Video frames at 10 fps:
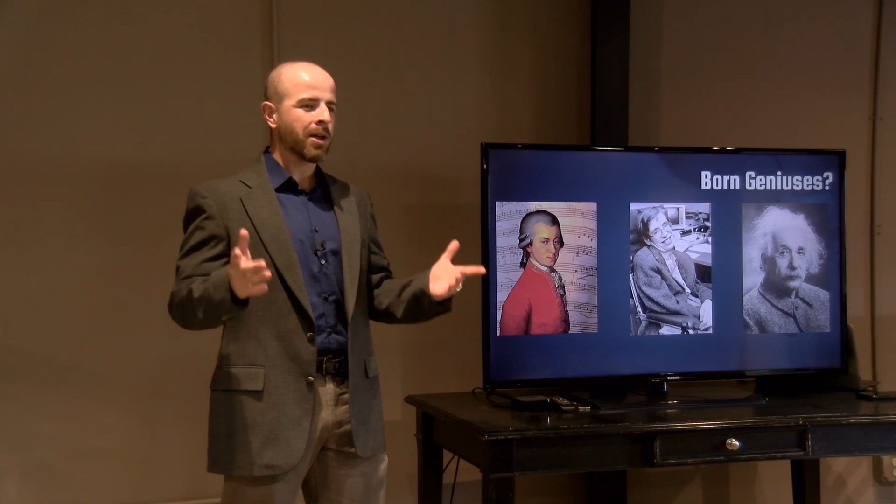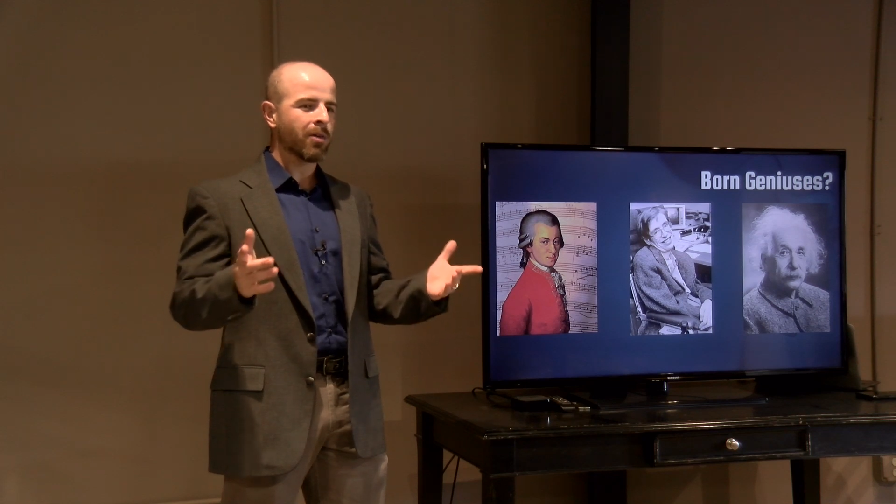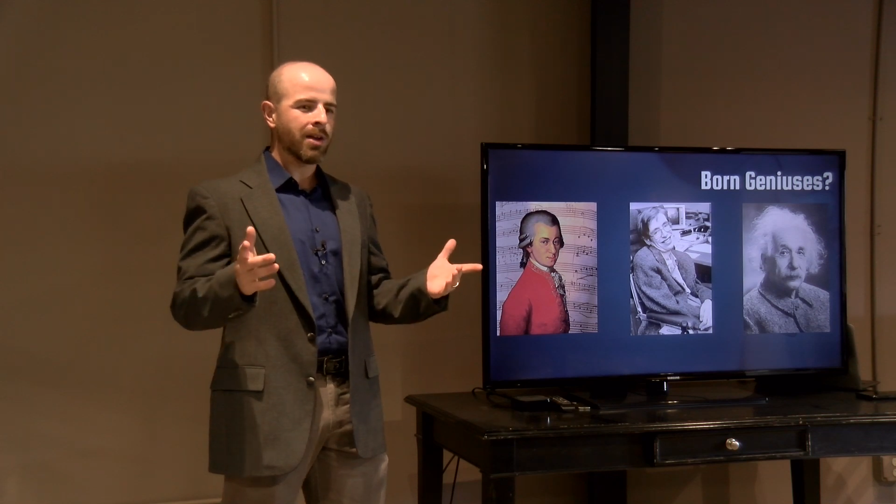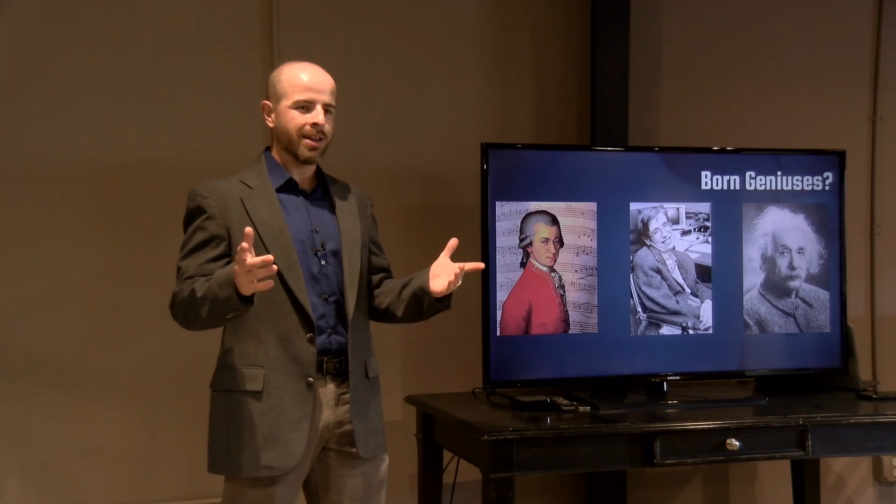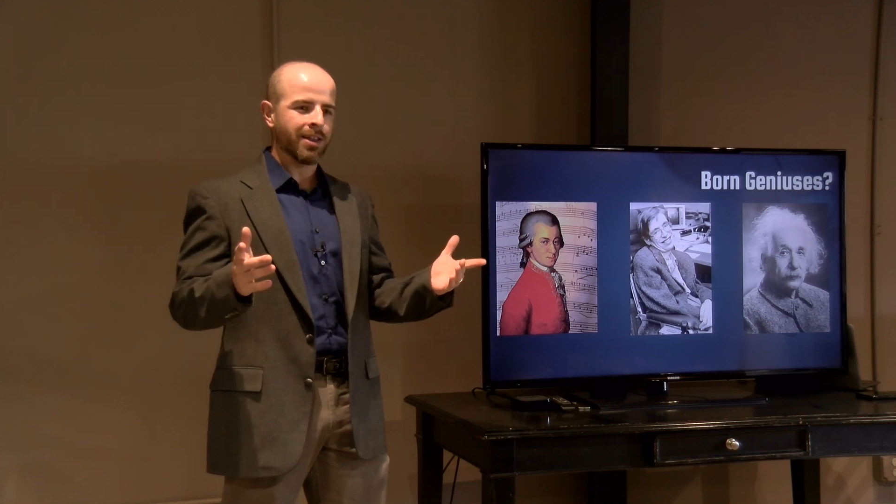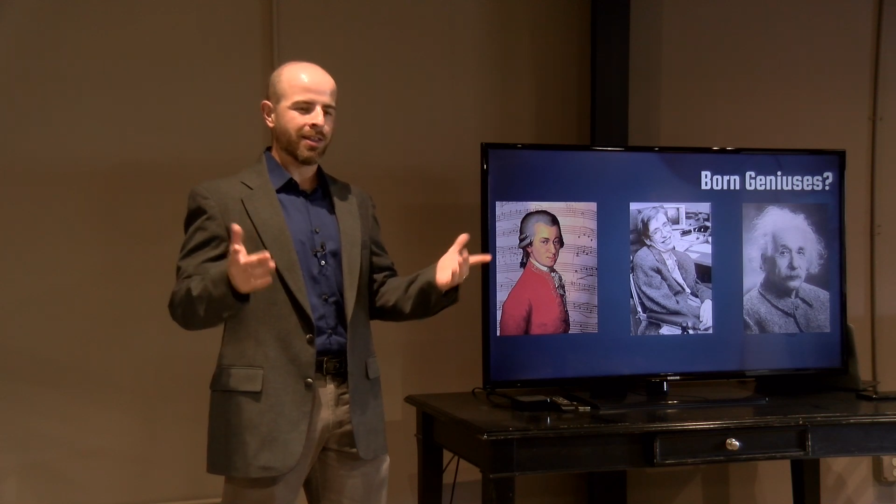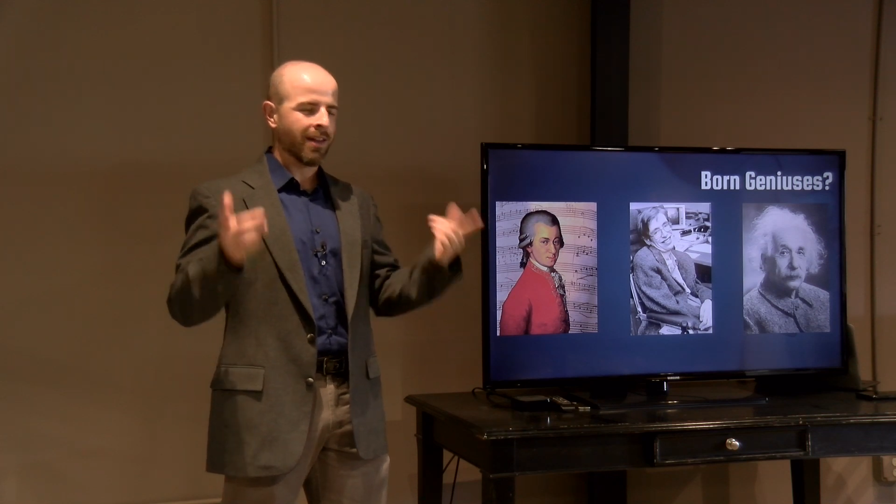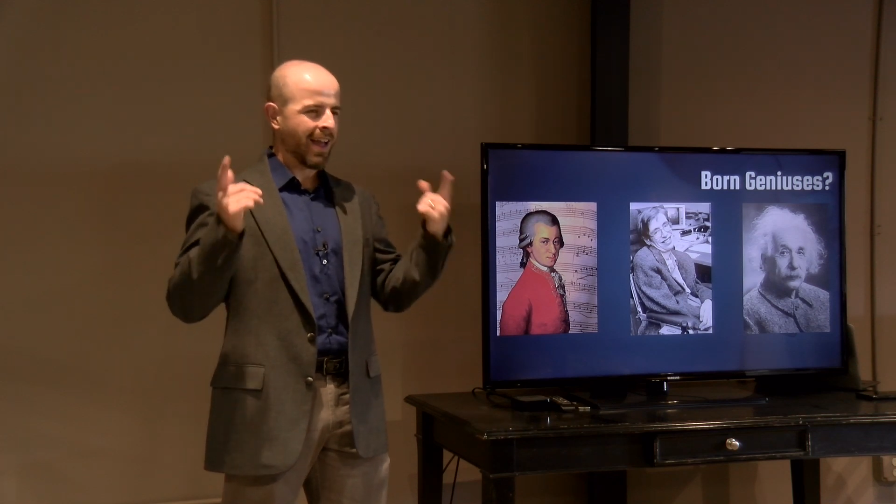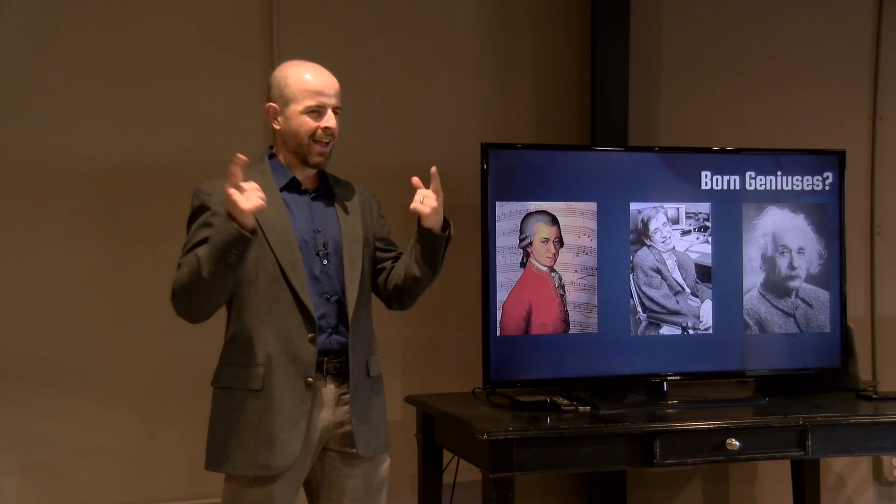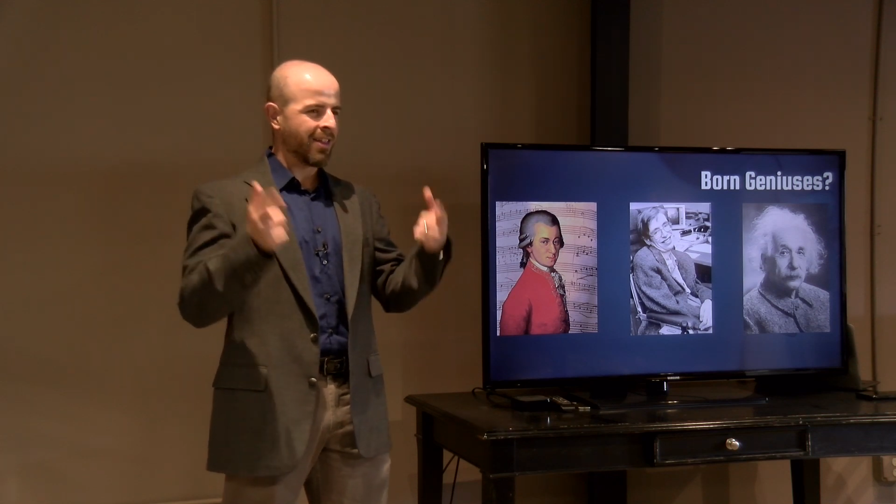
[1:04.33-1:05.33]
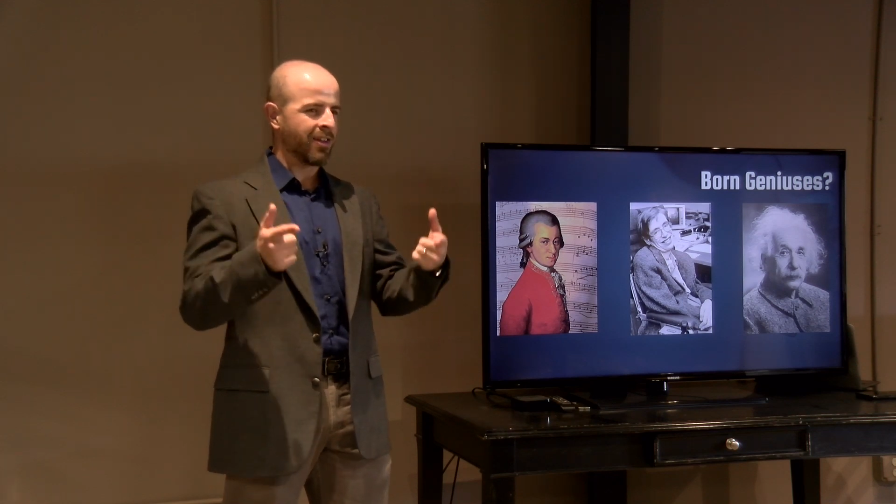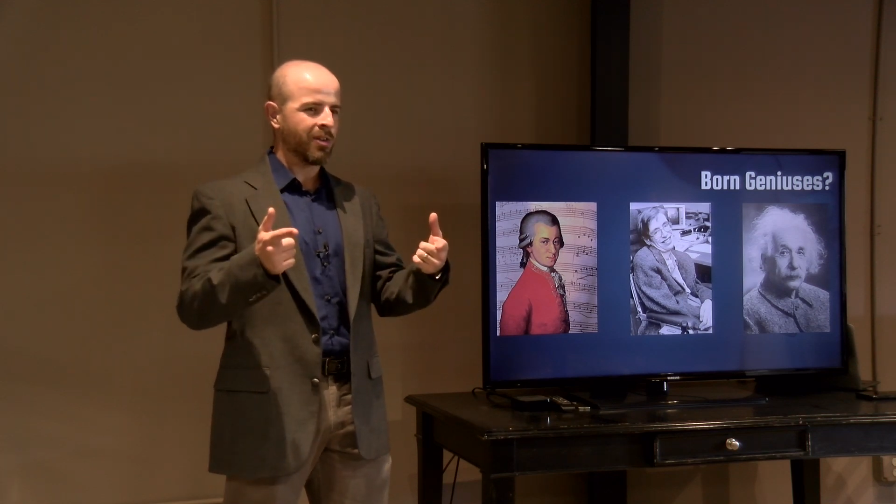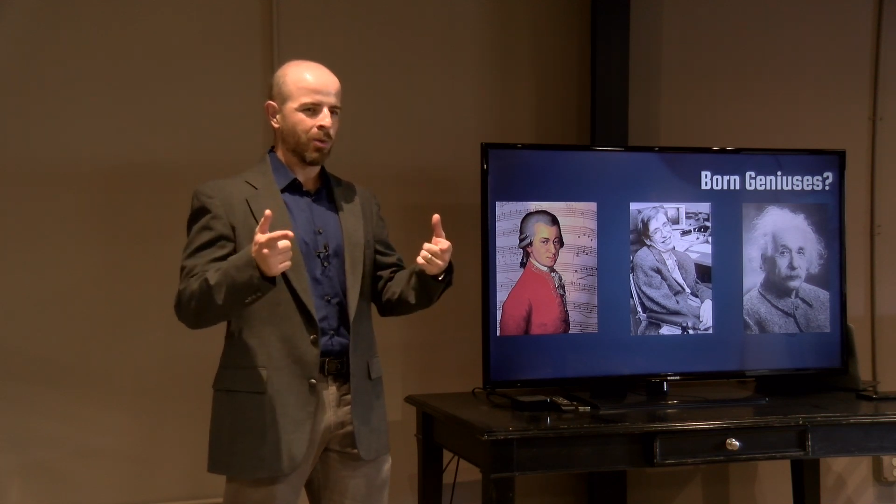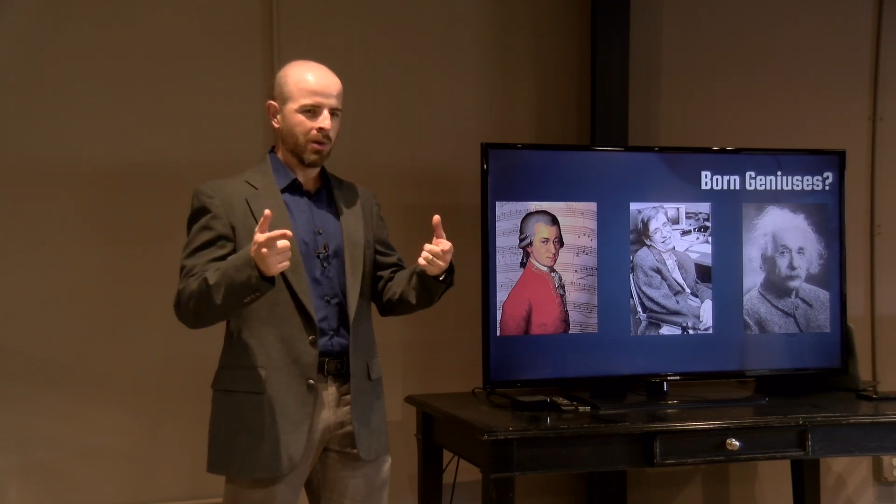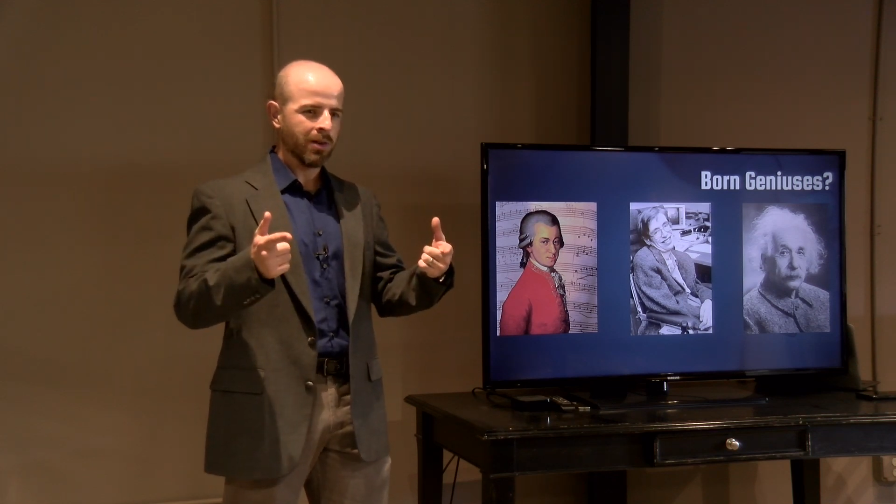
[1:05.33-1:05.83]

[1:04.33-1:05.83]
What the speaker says: ingredients as you.